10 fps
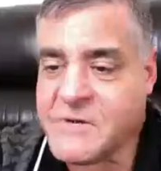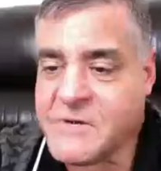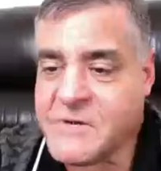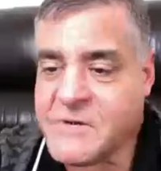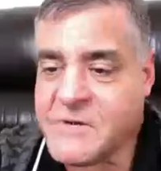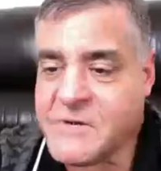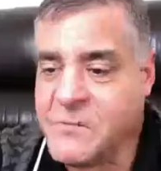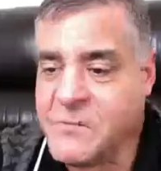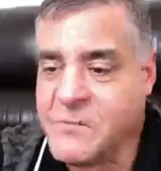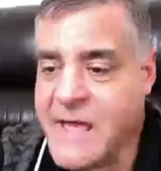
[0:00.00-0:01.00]
Can't read
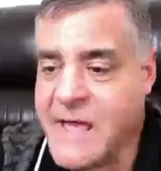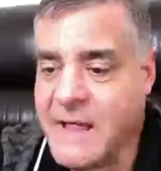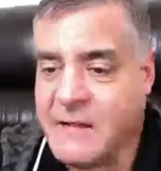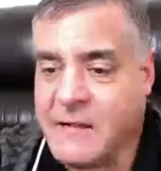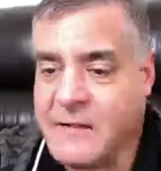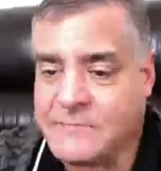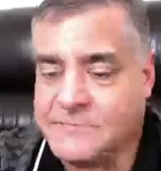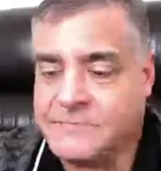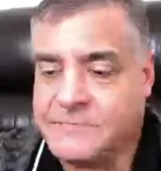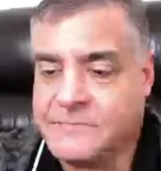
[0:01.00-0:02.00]
that one.
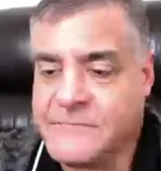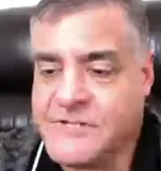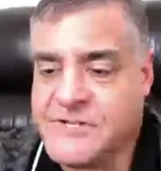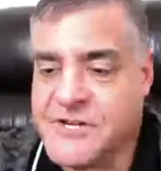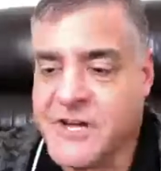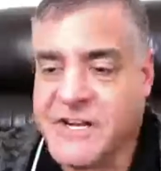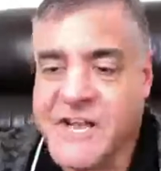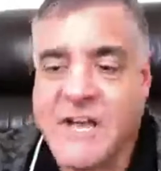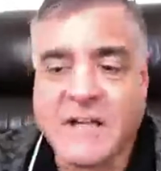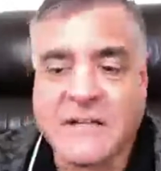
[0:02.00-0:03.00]
L.
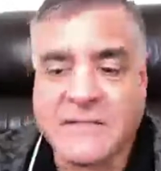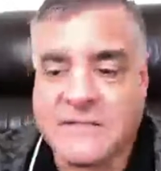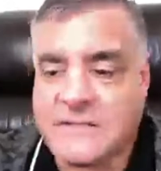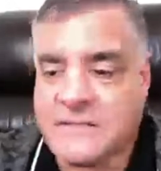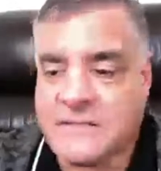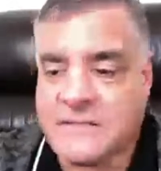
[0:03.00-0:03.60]
Juniax.